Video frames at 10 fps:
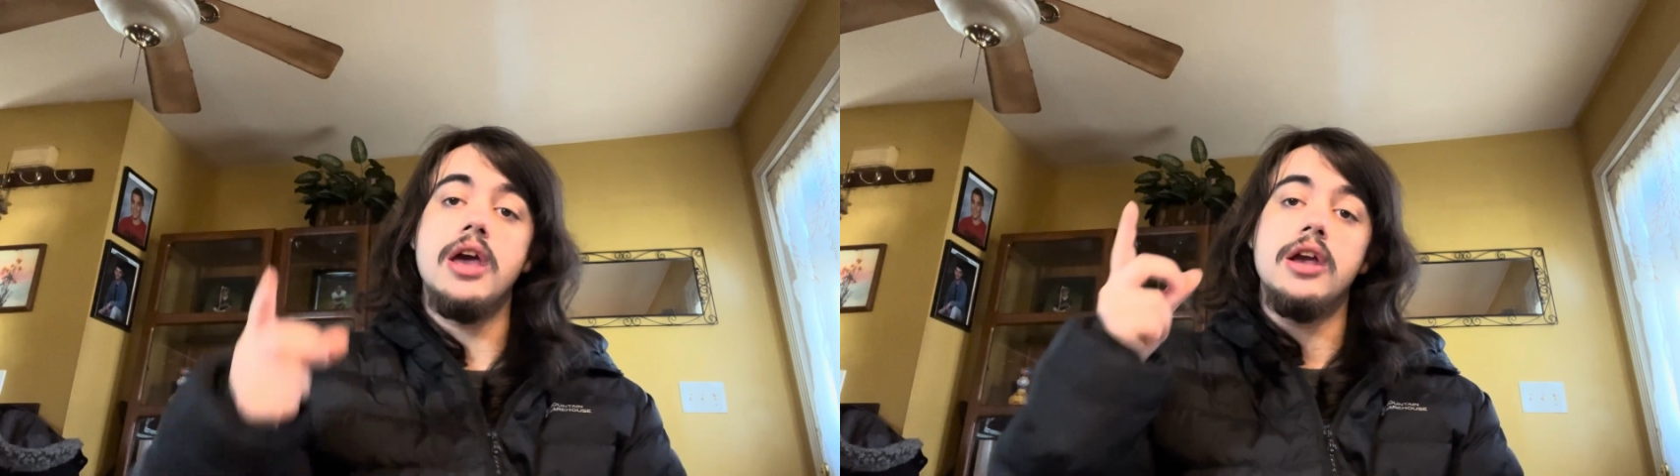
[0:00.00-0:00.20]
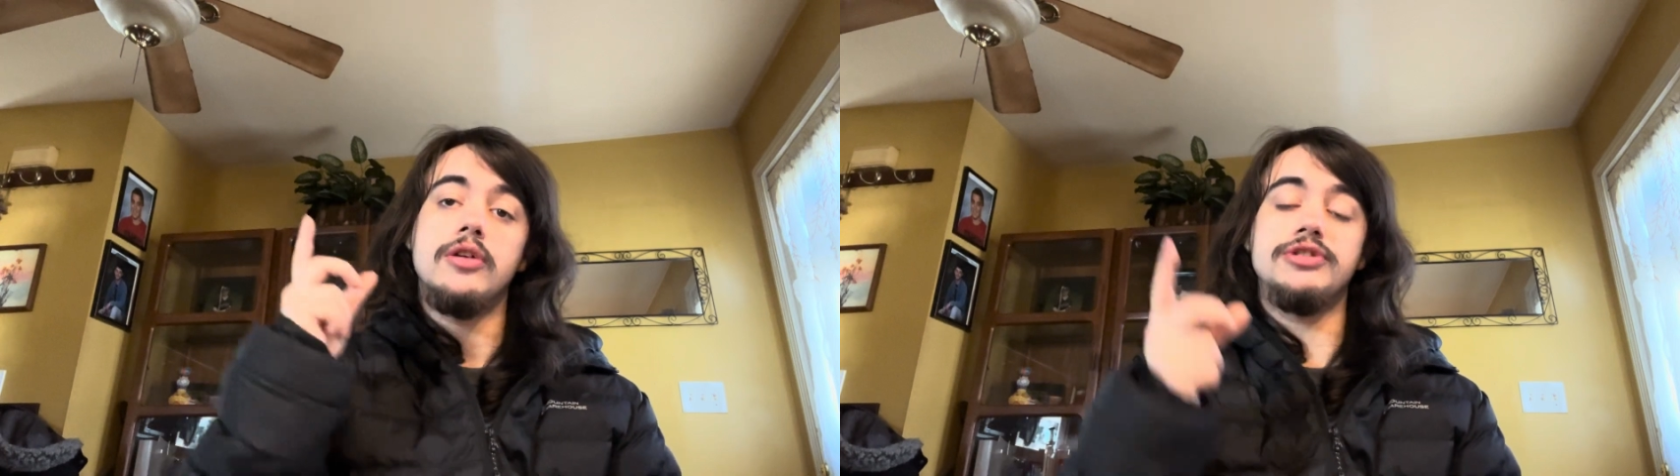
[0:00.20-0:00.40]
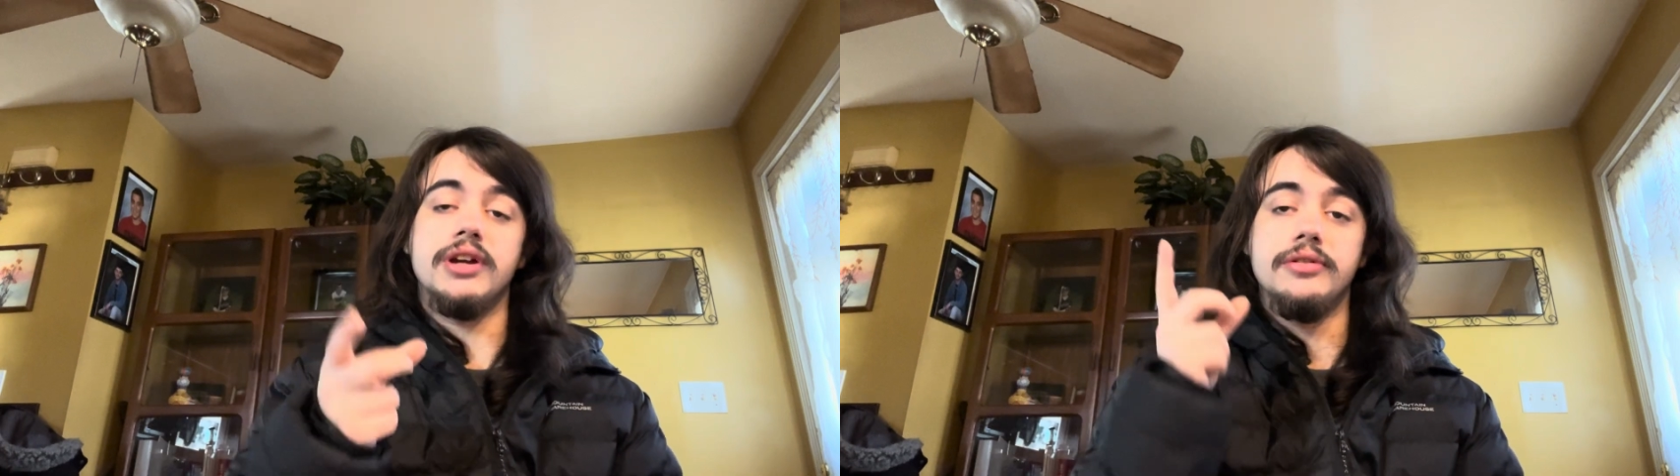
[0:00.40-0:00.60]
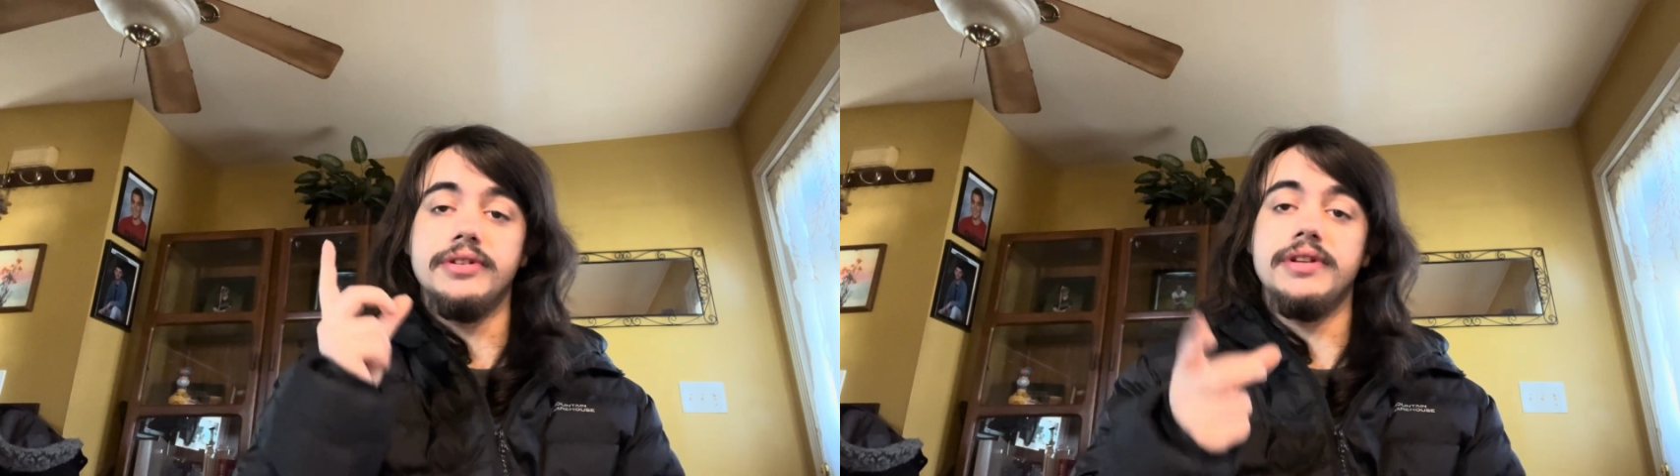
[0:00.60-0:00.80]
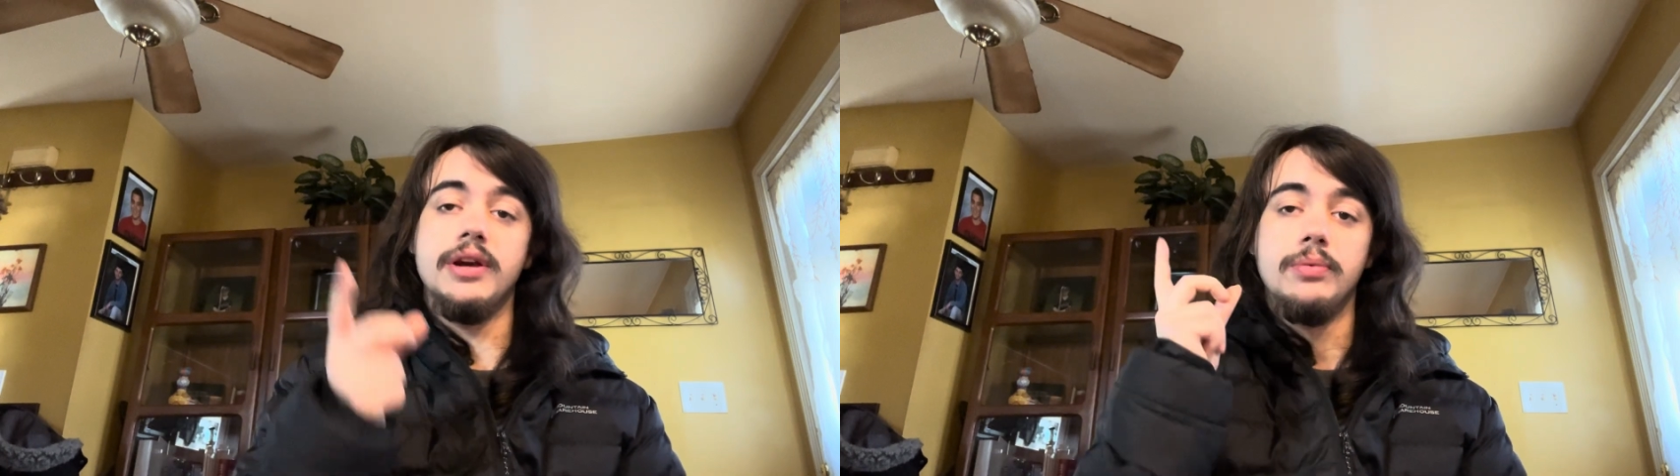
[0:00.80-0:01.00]
go check out the
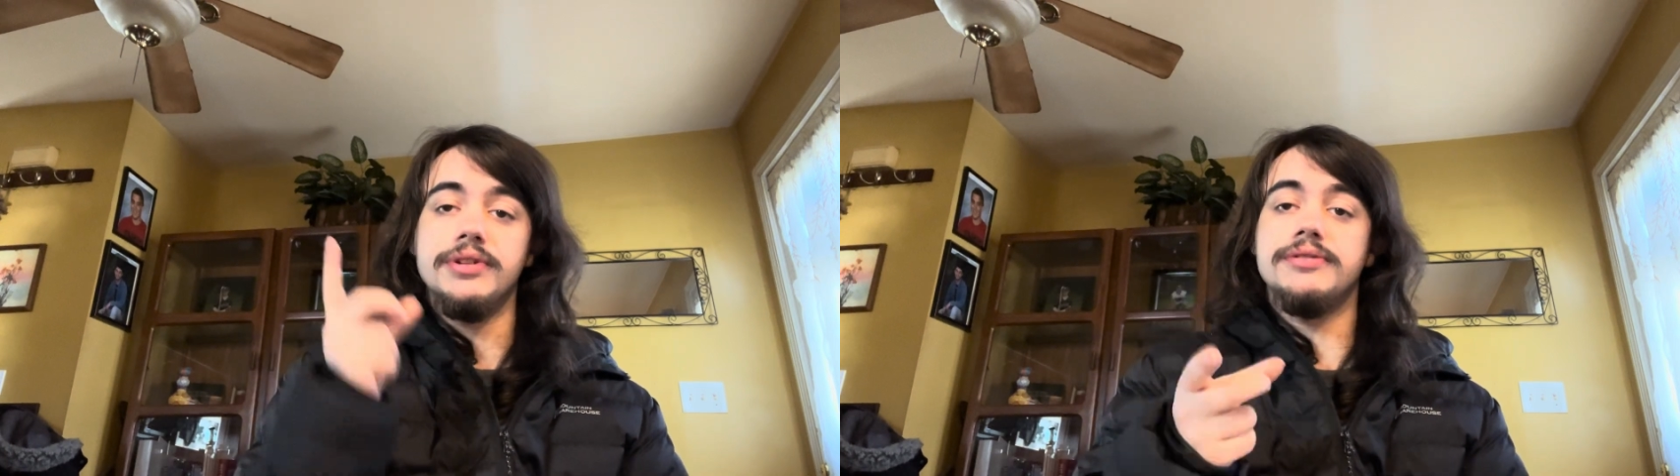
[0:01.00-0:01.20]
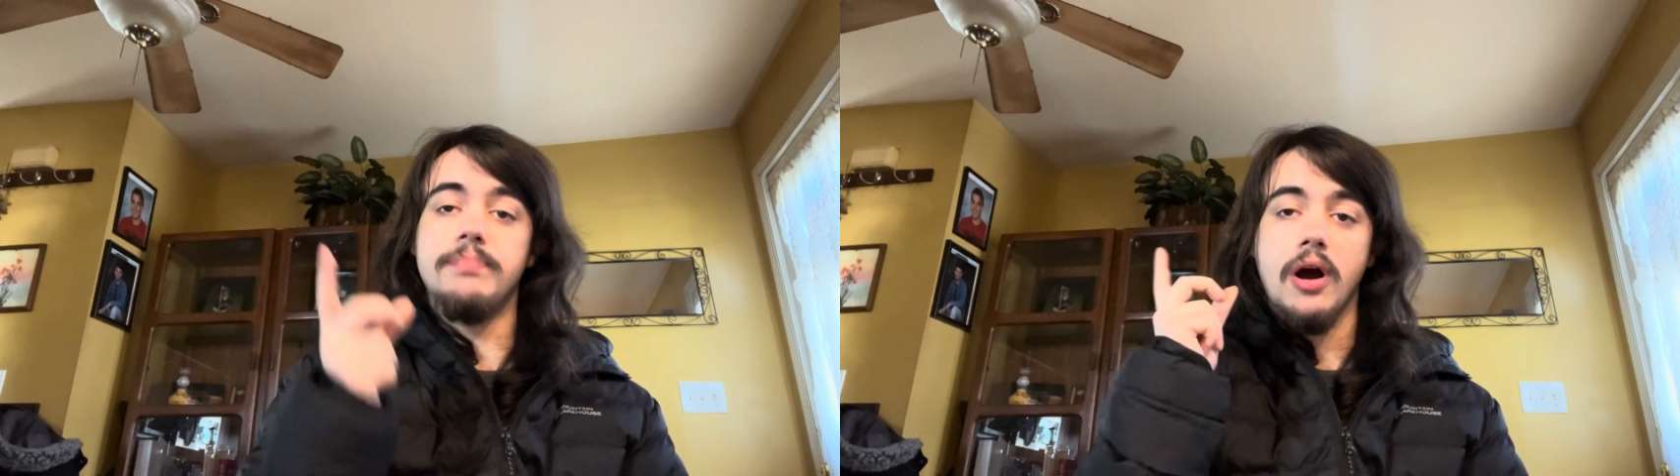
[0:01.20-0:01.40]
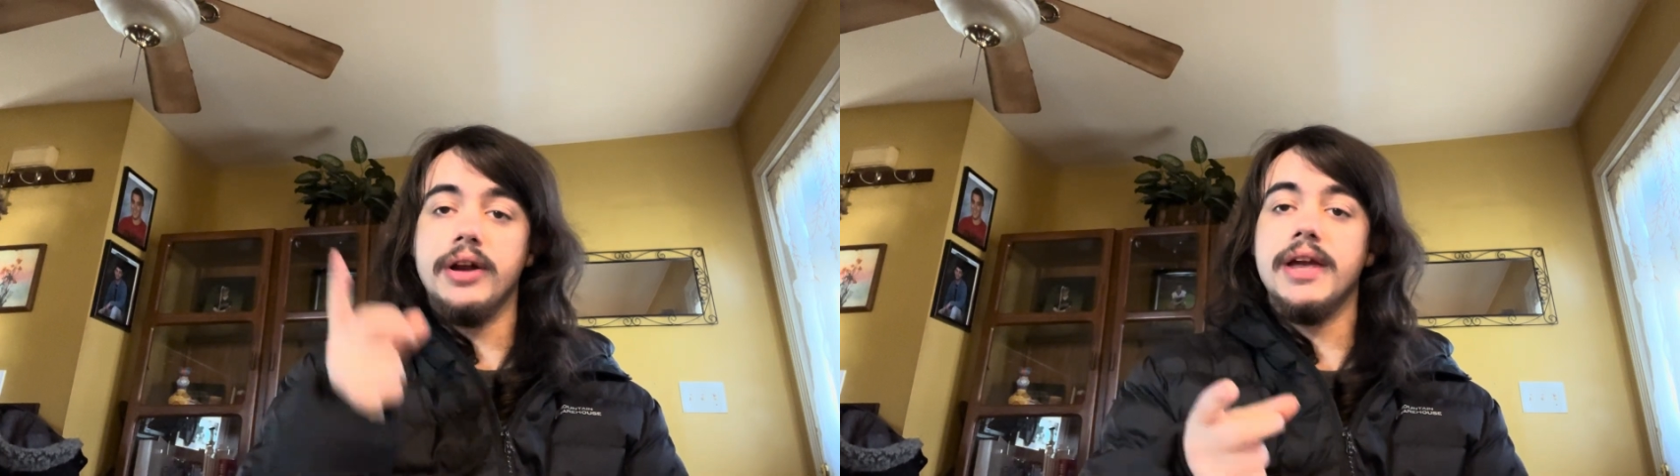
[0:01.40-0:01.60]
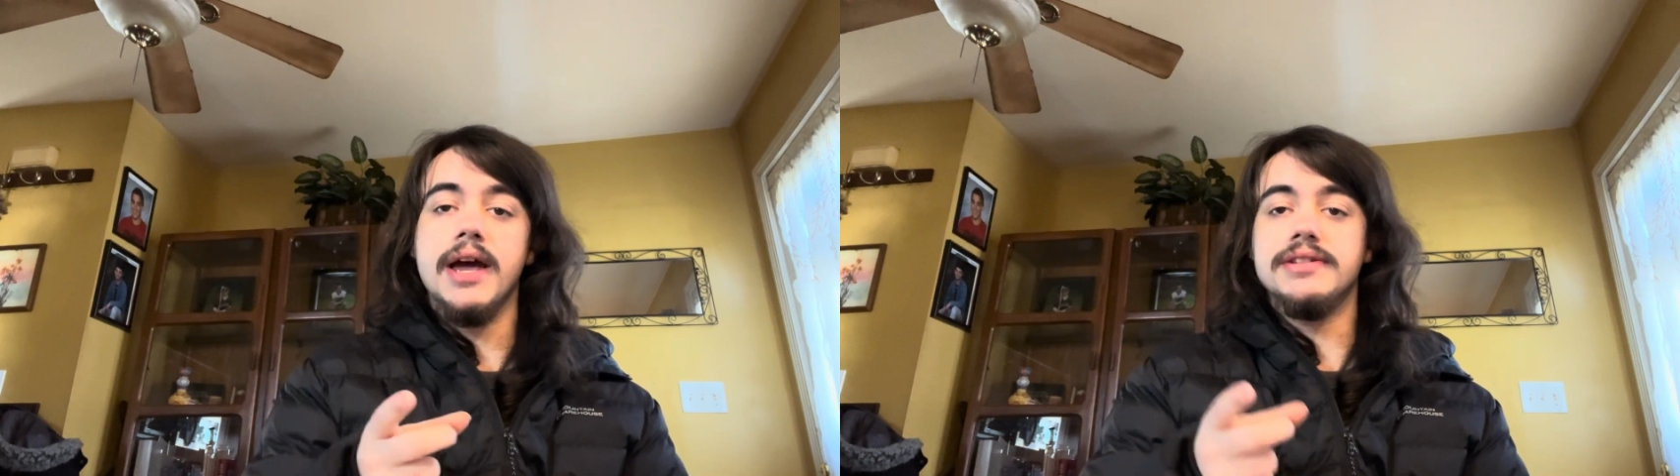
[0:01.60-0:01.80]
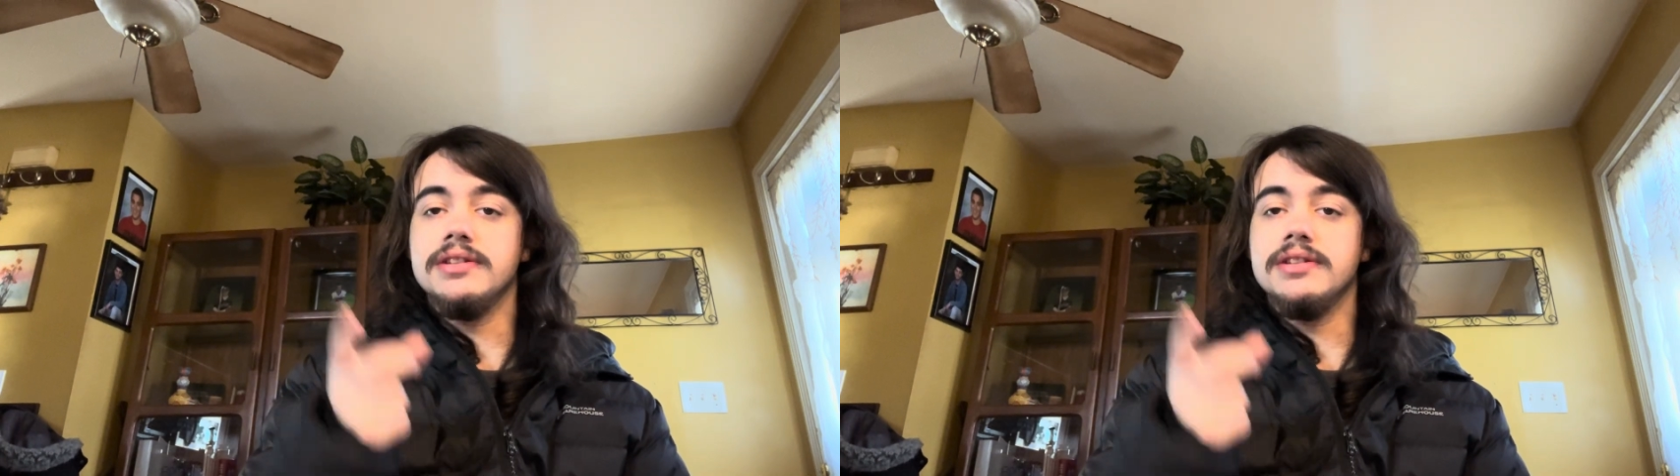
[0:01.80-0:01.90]
Day One's podcast.